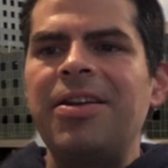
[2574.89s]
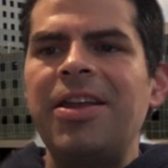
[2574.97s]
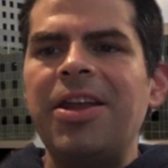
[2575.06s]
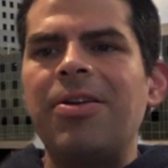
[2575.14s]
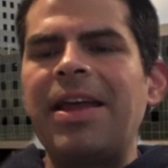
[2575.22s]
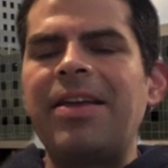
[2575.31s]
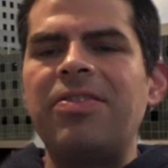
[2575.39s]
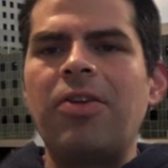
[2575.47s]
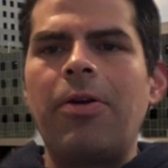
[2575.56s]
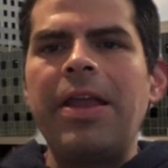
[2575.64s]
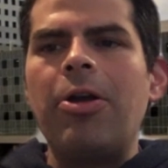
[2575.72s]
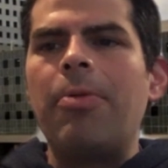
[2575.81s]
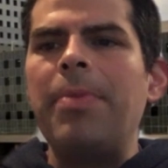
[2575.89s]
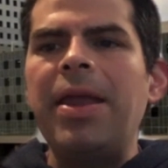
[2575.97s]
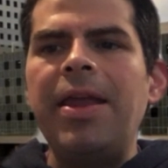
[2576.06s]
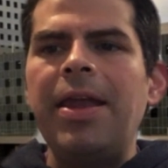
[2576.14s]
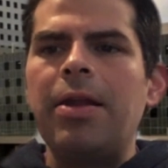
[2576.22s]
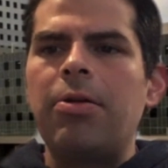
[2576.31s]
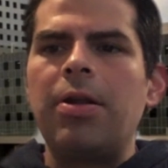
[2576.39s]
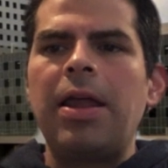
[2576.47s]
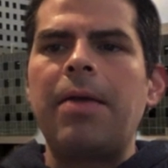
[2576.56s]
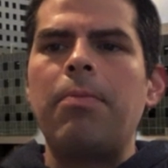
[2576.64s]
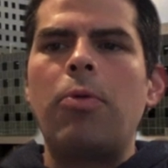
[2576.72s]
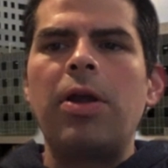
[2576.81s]
you know, like a dirtier meat or
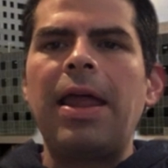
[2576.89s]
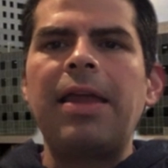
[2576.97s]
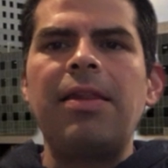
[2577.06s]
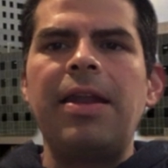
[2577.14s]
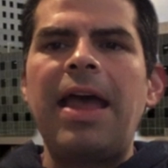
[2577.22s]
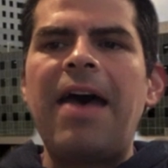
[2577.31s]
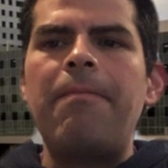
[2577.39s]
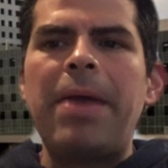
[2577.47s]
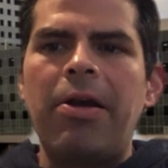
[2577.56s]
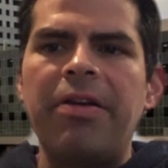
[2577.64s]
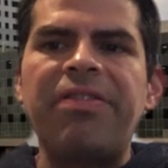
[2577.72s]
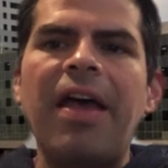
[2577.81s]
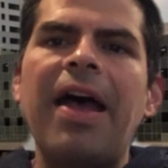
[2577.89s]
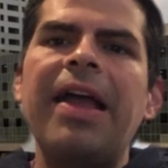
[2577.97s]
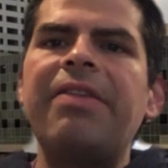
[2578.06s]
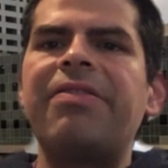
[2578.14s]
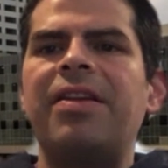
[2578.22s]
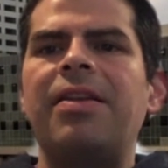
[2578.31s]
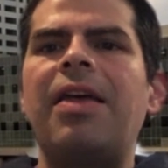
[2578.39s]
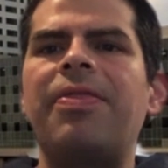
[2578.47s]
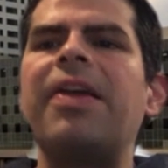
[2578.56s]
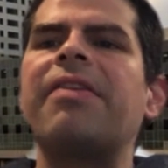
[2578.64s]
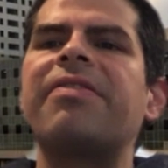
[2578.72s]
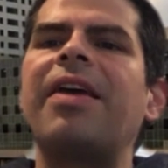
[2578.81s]
like more likely to have parasites and
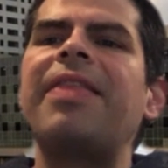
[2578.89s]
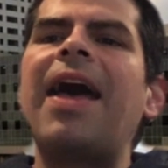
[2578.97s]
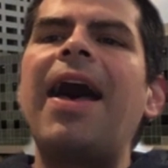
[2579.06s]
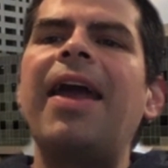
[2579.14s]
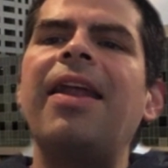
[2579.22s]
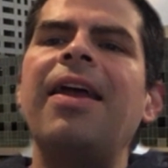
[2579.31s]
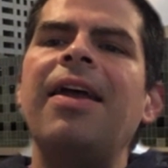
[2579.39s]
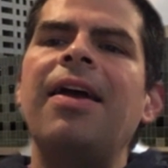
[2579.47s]
things like that.